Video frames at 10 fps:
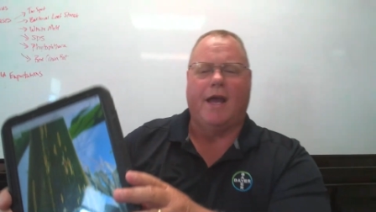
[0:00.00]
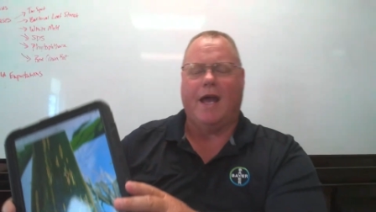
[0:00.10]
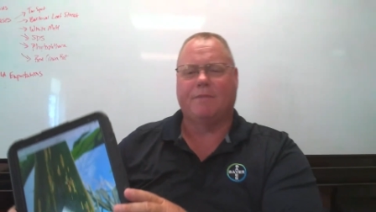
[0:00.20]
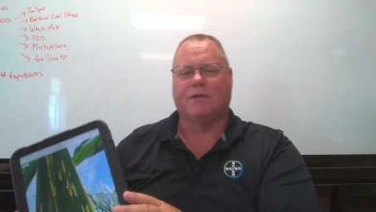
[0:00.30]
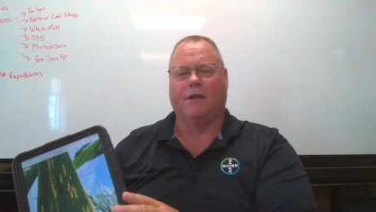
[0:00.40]

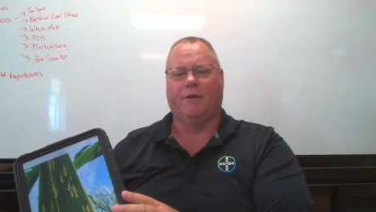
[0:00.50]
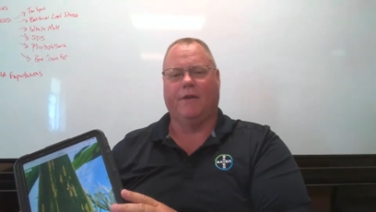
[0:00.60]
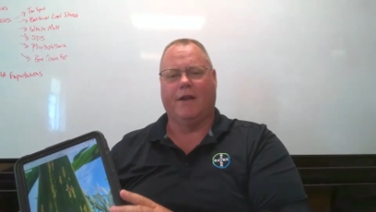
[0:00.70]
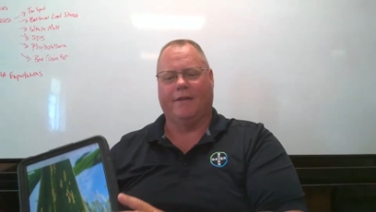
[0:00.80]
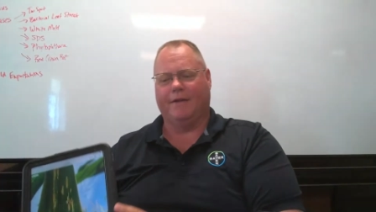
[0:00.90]
Absolutely
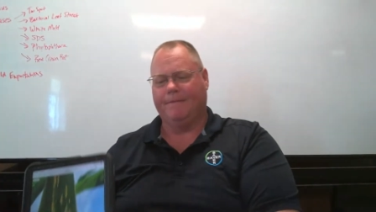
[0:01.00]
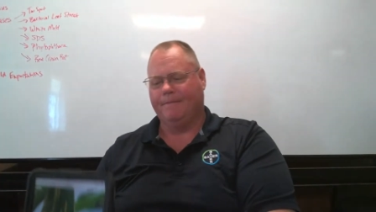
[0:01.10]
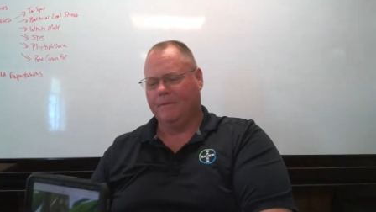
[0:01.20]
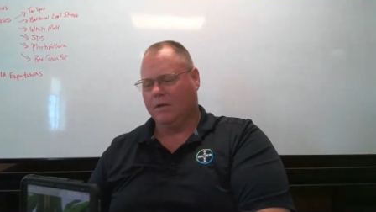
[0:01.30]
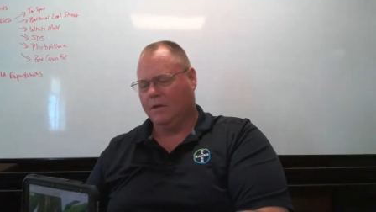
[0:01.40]

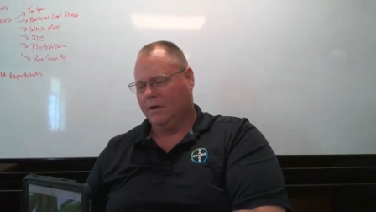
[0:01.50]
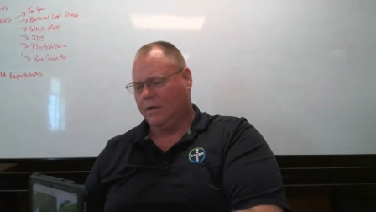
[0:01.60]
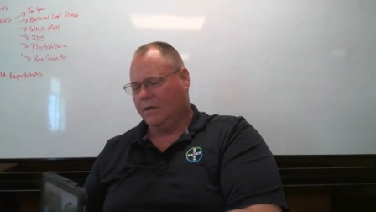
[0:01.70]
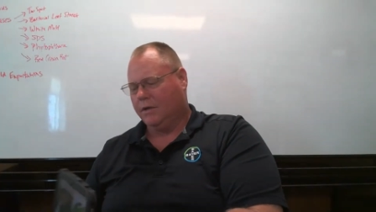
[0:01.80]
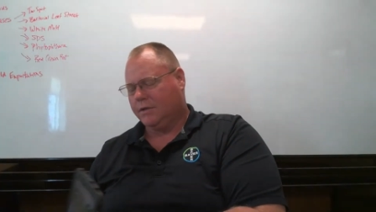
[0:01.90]
nothing.
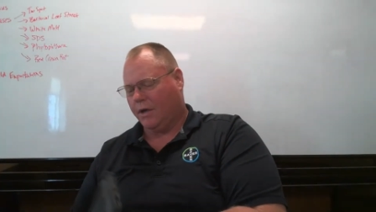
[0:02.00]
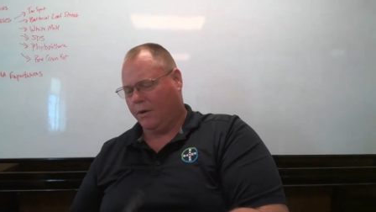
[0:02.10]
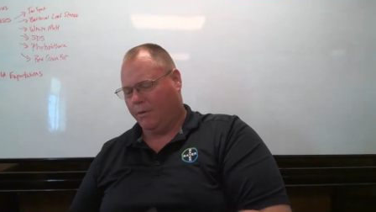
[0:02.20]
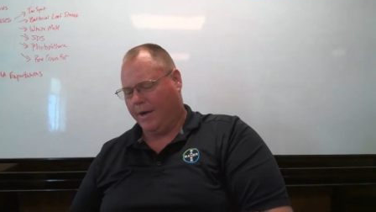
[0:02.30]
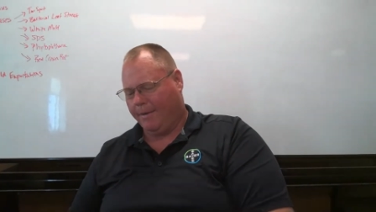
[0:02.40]

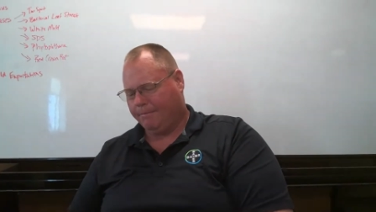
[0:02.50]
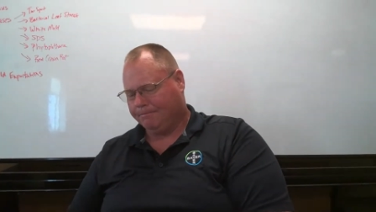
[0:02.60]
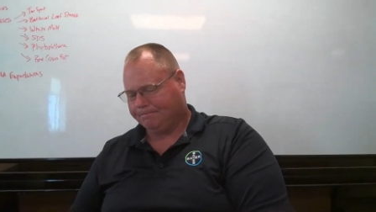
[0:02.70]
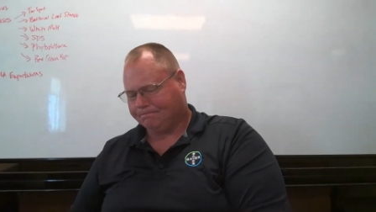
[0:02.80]
So